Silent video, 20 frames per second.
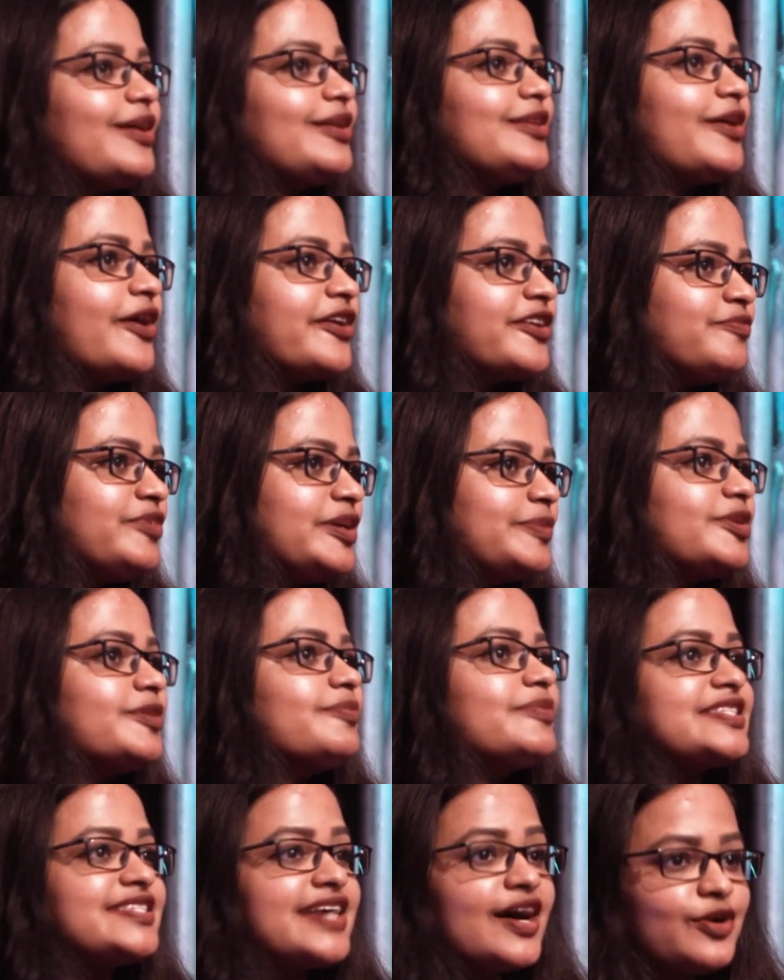a lot of people
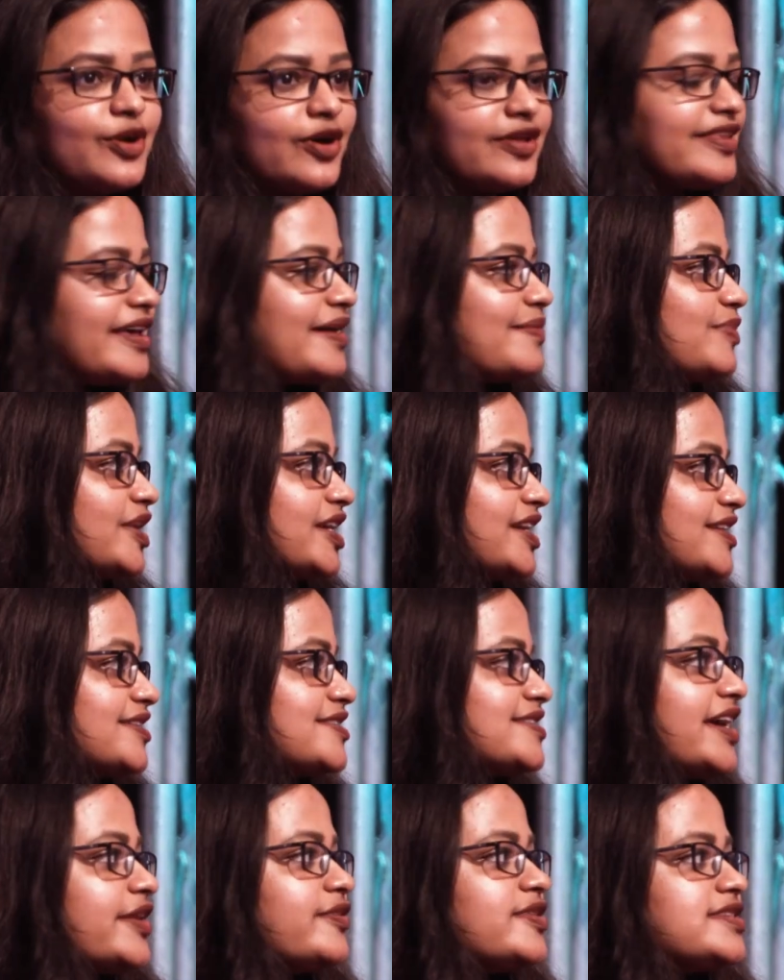miss out on them
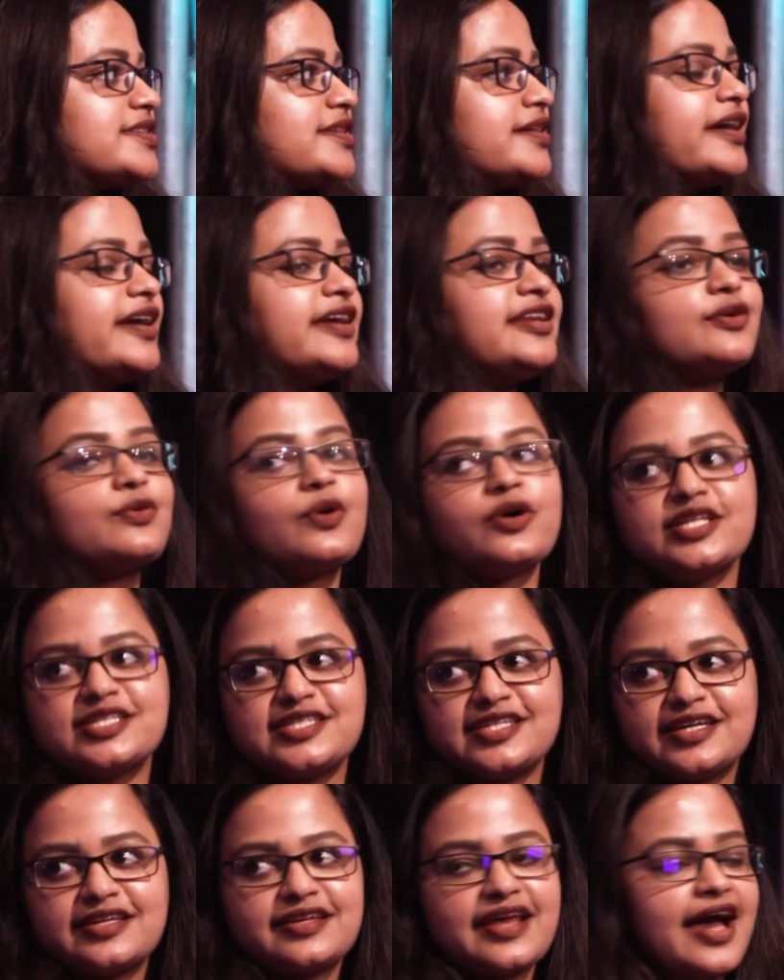because there is an
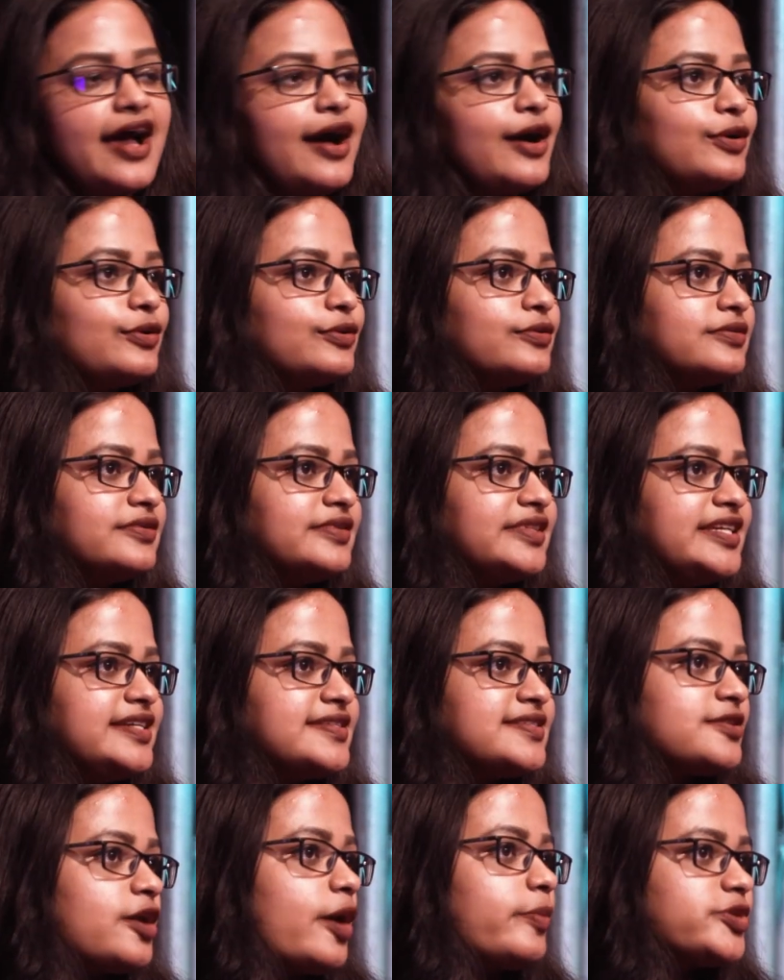inequality in how
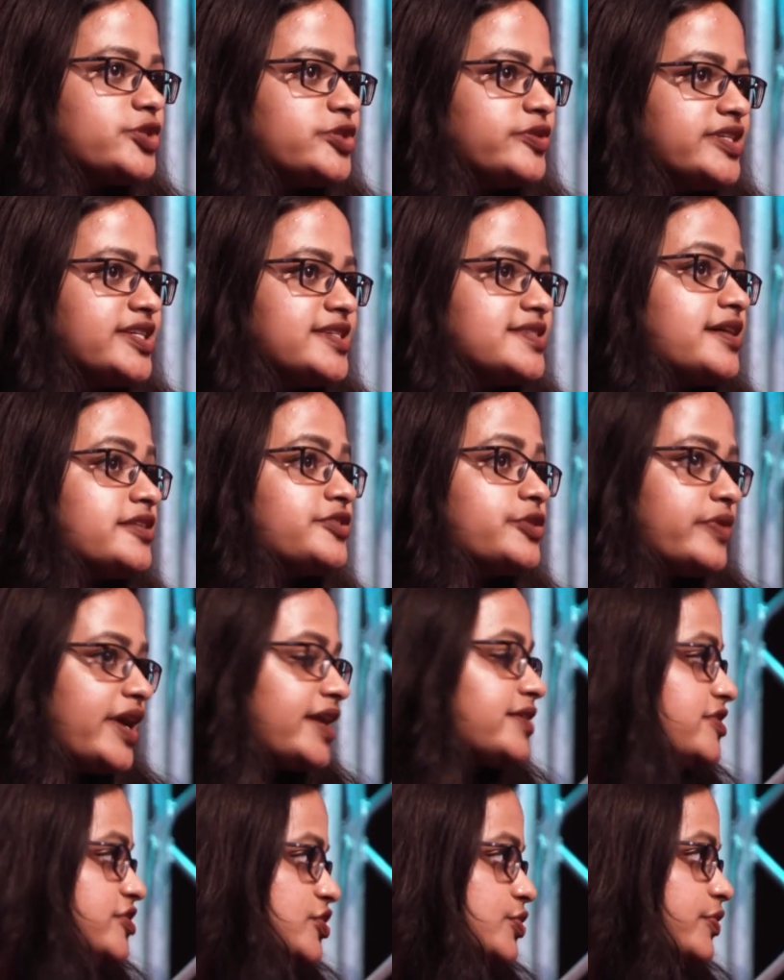these opportunities are
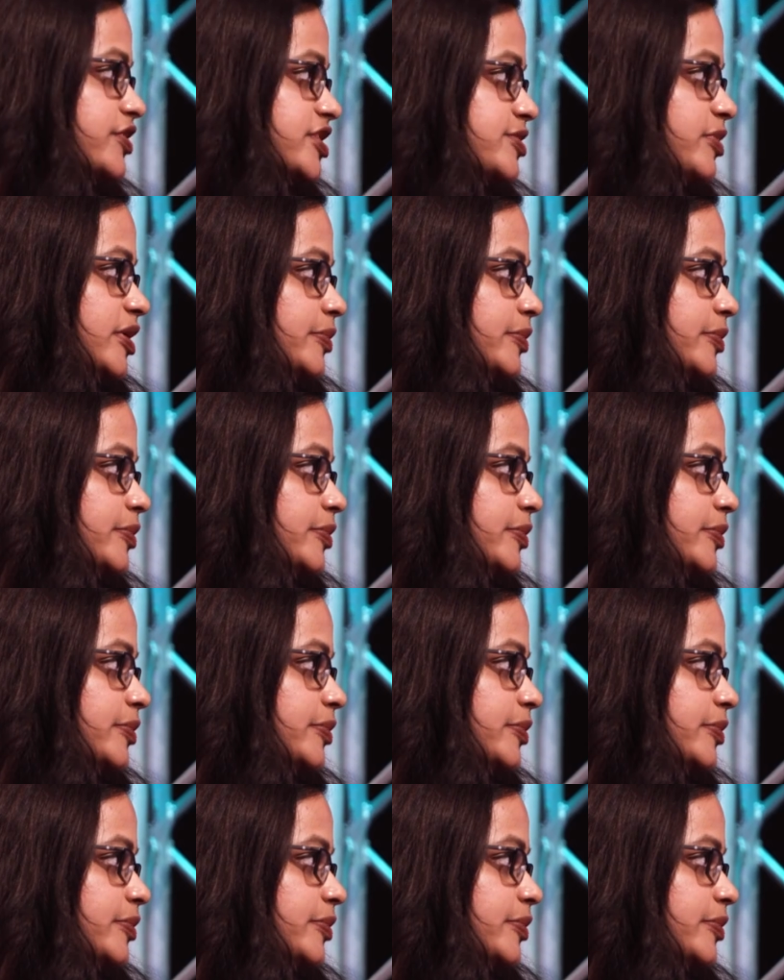directed towards